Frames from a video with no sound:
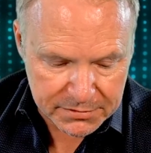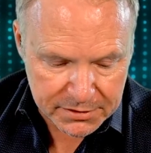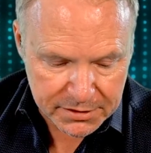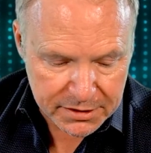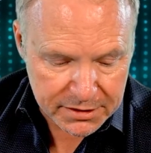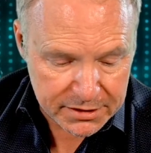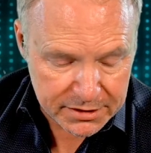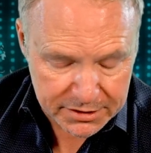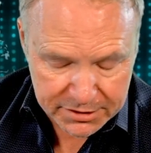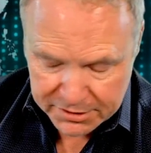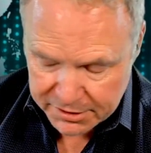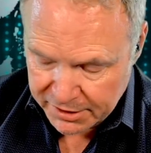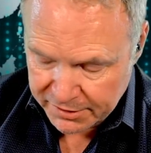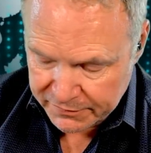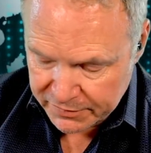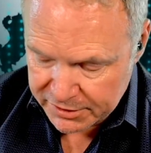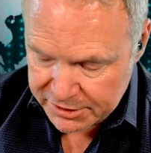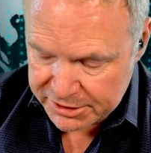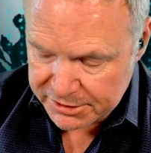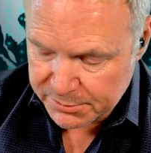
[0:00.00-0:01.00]

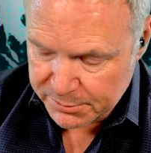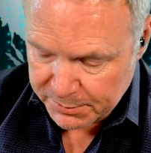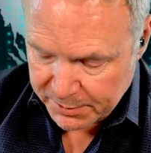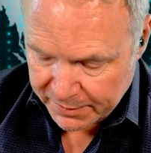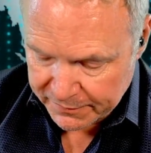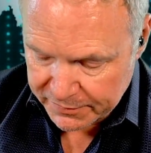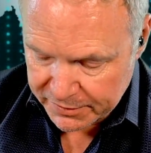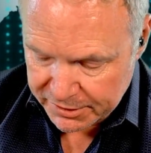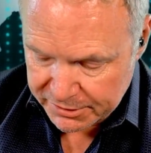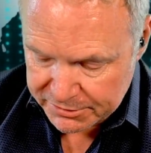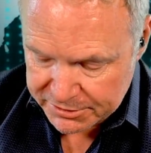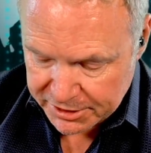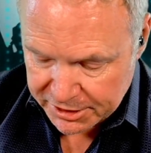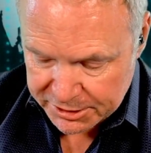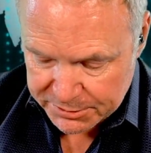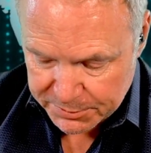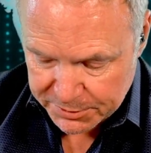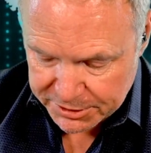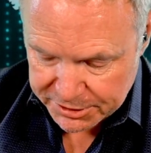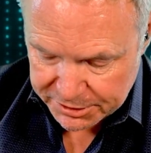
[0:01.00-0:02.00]
Even in some of my videos, I
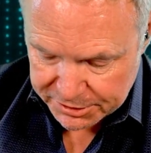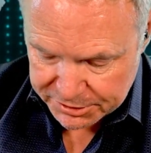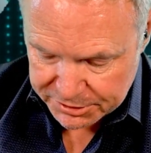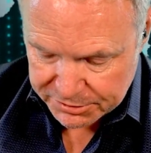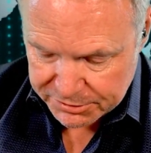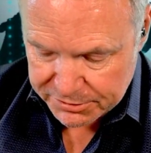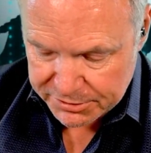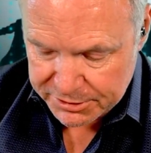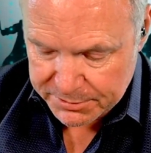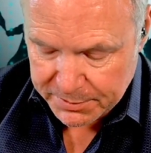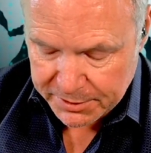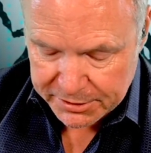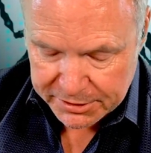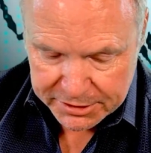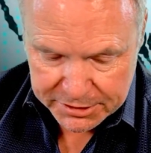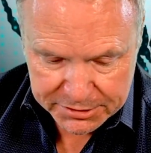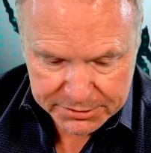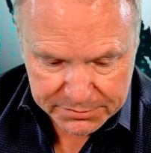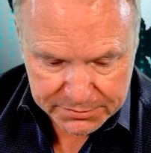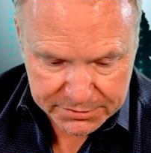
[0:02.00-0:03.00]
expressed concerns about
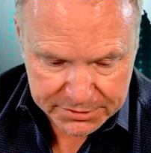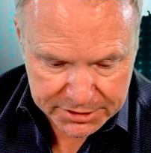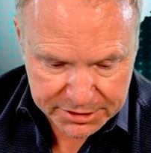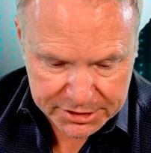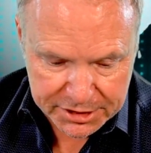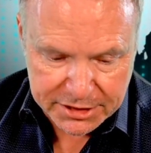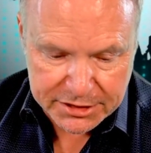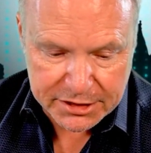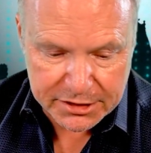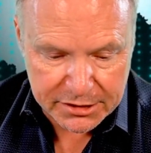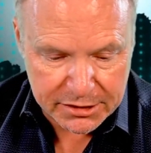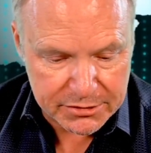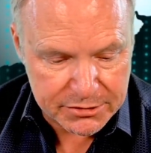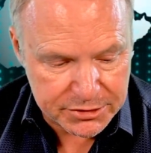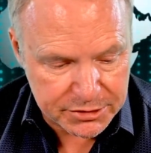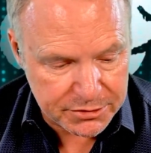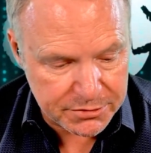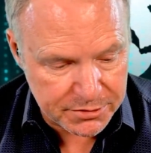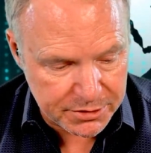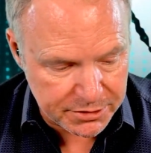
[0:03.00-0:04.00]
this, with suggesting that there's
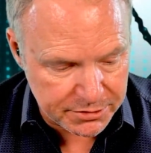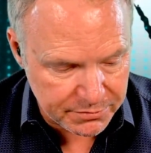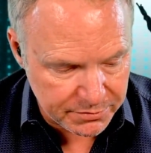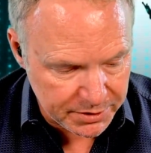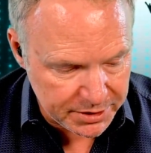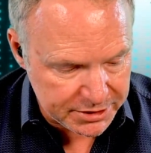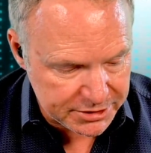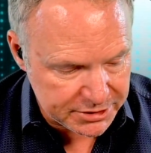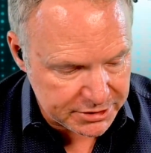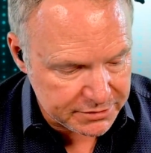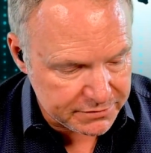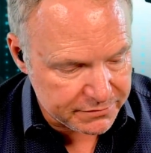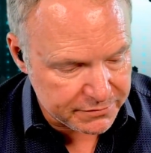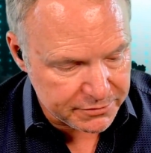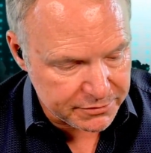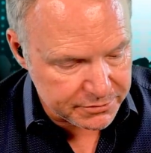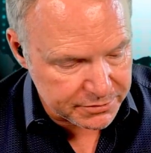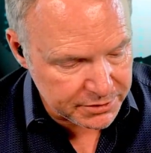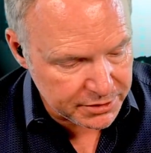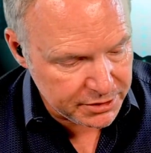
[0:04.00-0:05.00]
no good reason
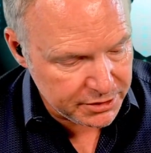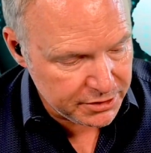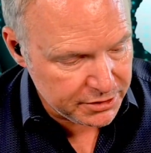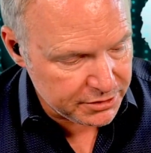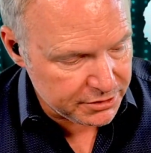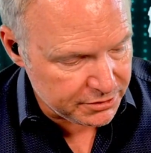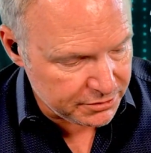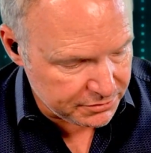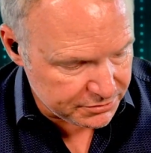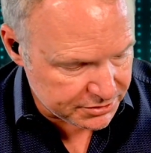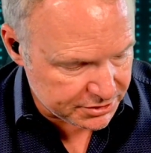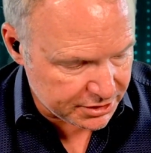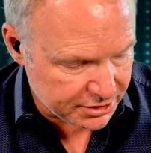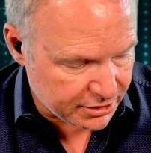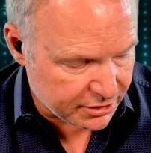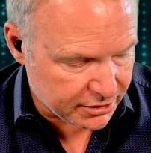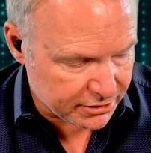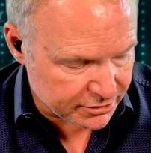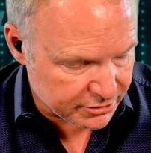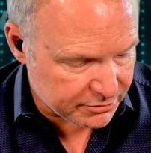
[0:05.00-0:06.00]
for using
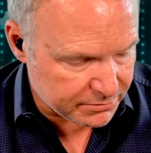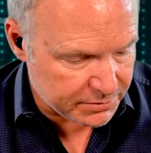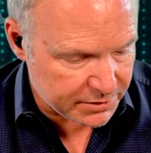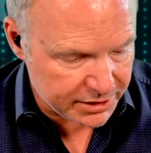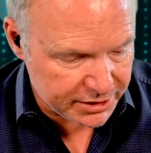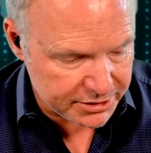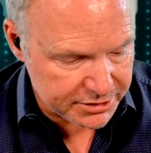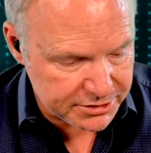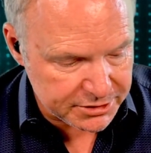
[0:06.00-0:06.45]
cargo planes.